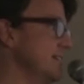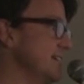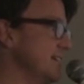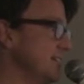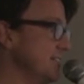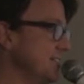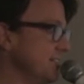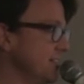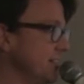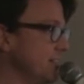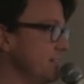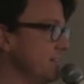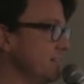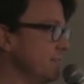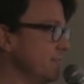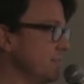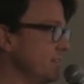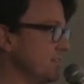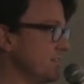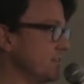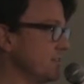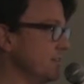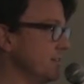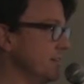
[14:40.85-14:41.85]
They can send the
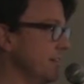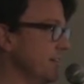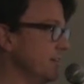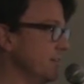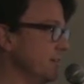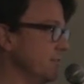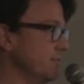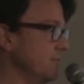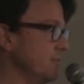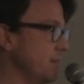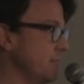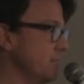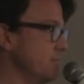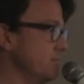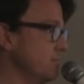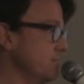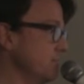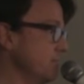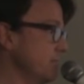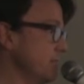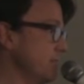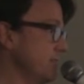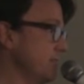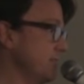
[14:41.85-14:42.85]
physical letter
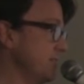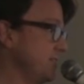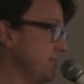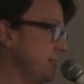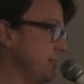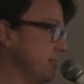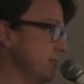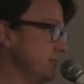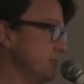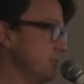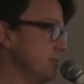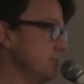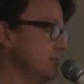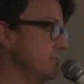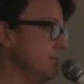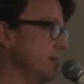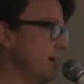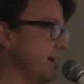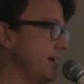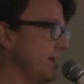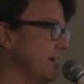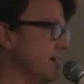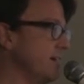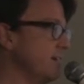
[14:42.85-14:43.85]
from the seller to the
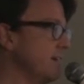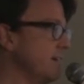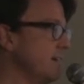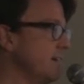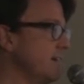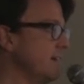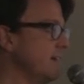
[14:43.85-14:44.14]
buyer,